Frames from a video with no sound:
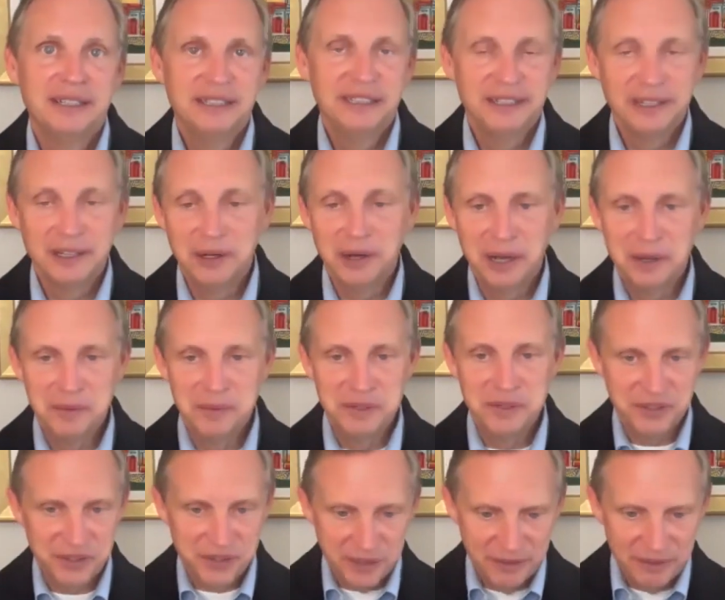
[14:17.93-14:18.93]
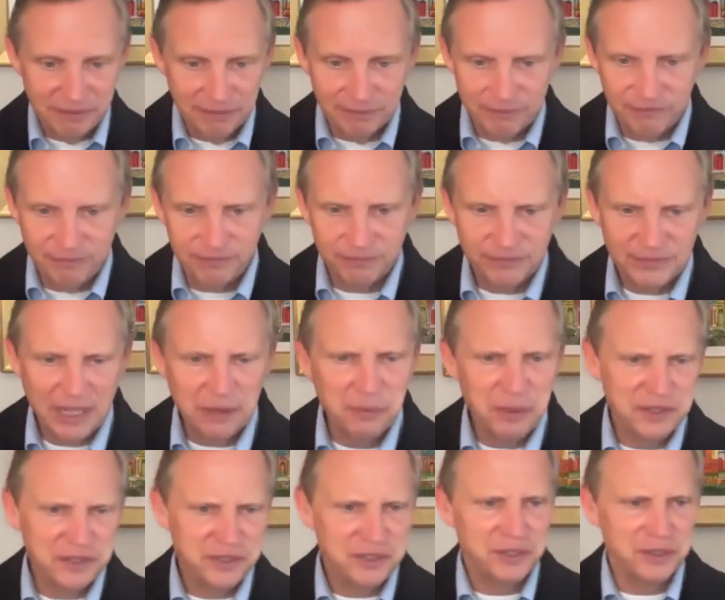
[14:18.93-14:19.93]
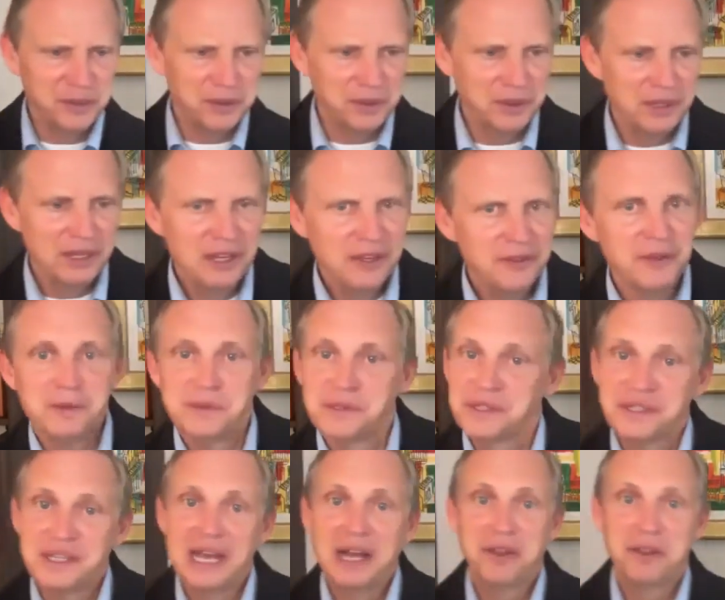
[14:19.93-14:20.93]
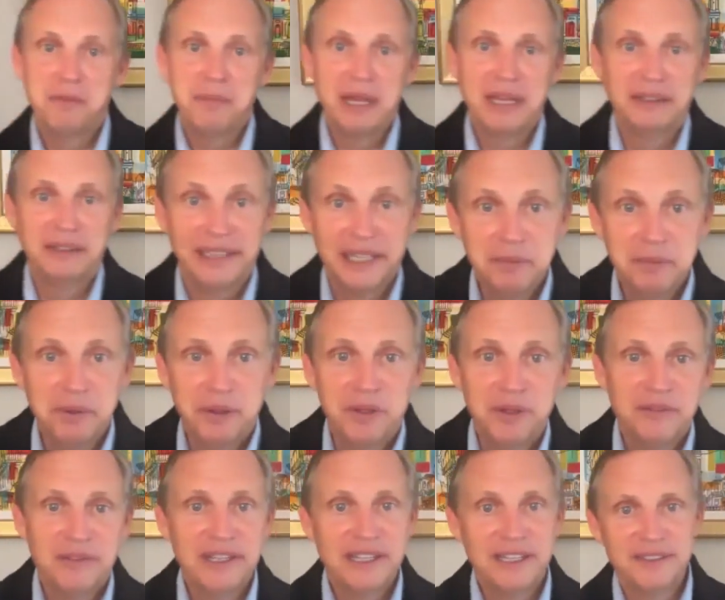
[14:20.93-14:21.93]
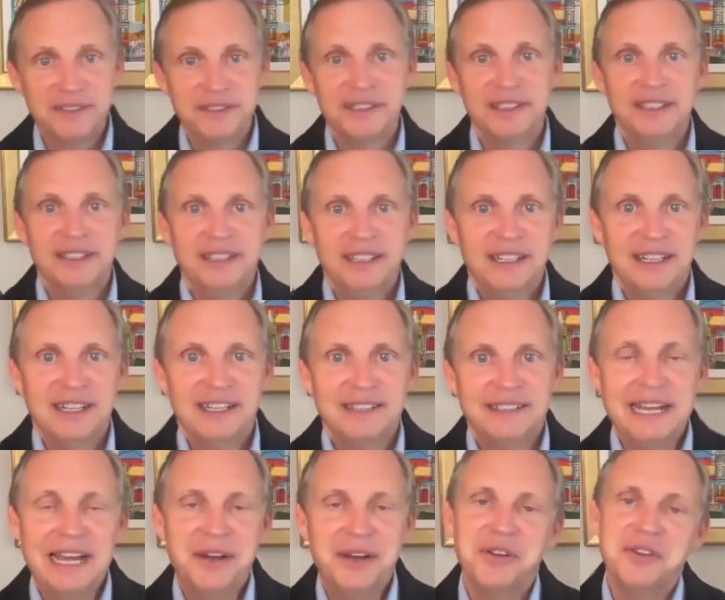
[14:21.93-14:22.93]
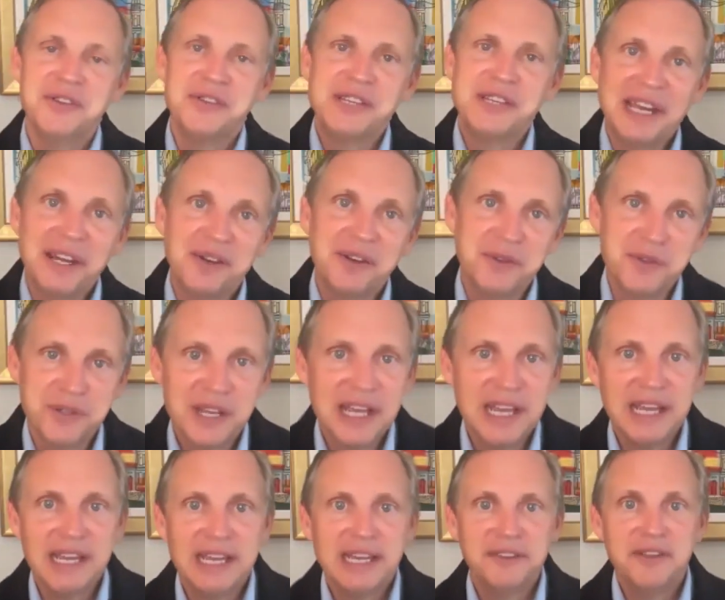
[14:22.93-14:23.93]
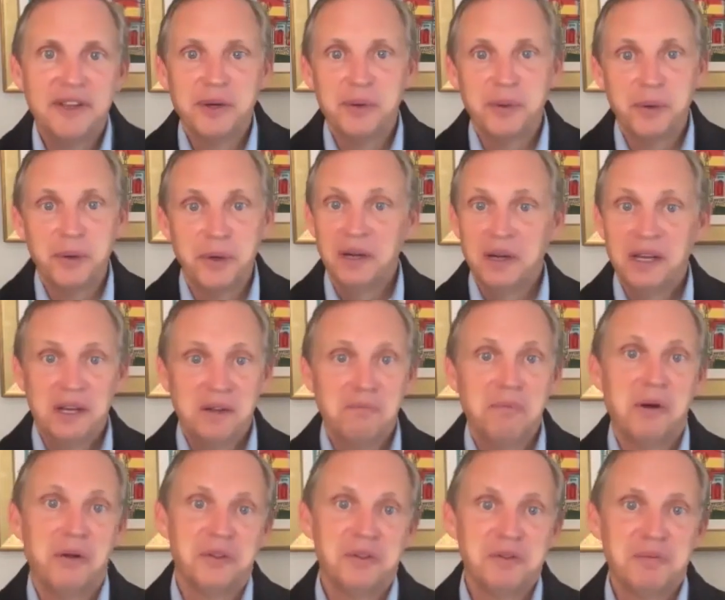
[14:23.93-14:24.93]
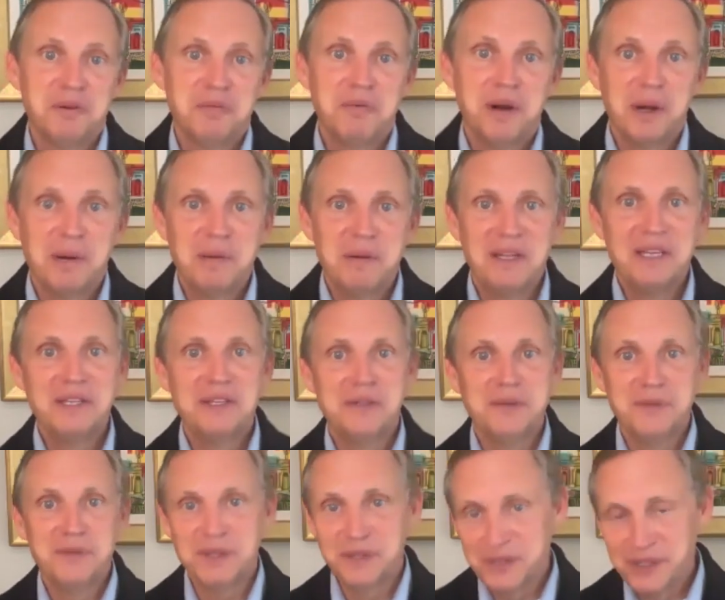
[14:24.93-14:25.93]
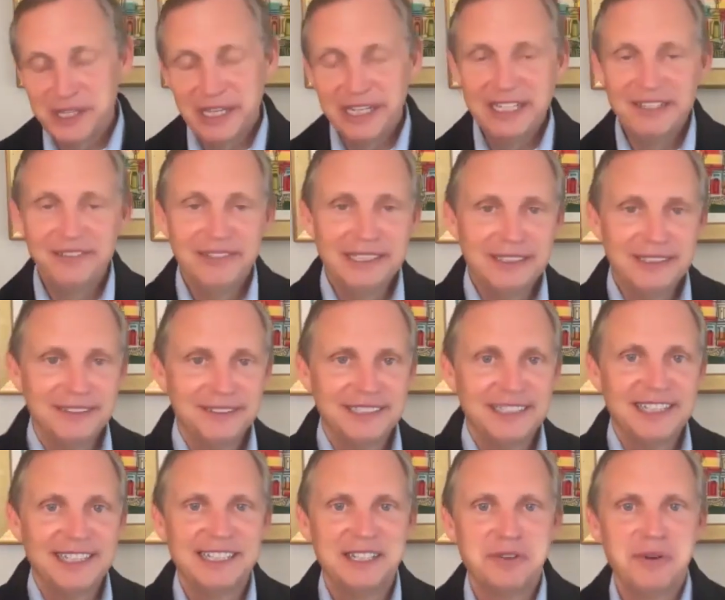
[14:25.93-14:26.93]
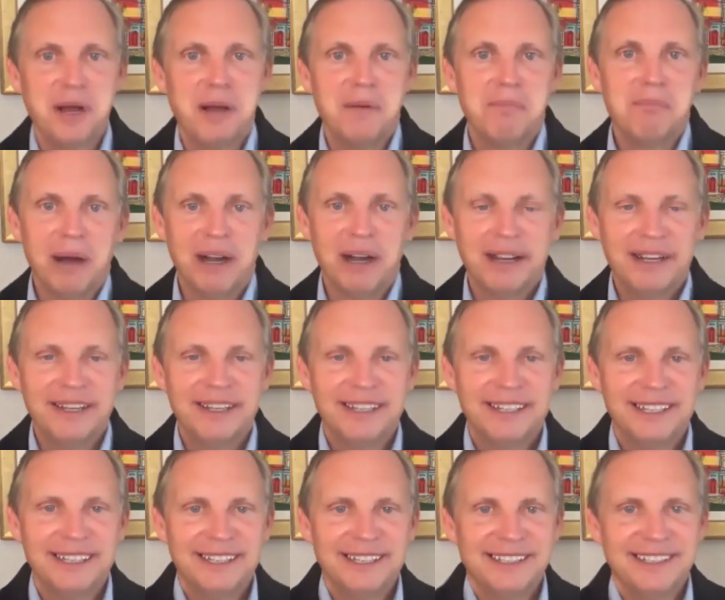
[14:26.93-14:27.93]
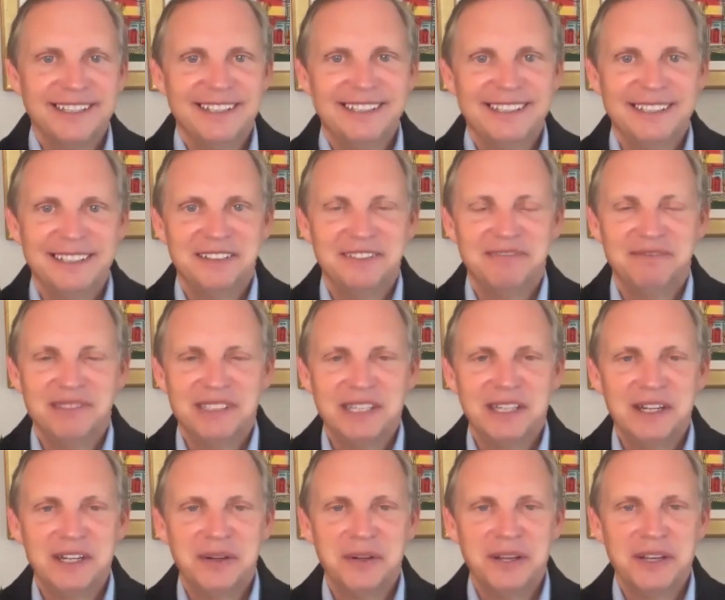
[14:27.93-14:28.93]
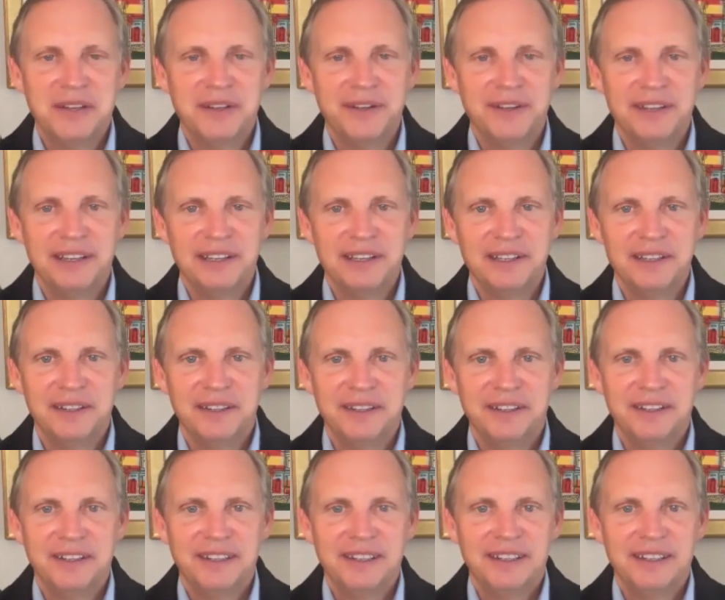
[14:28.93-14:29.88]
I went to, there's a South Bay labor event down in San Jose. There were multiple barbecues in Sunnyvale that I dropped by, and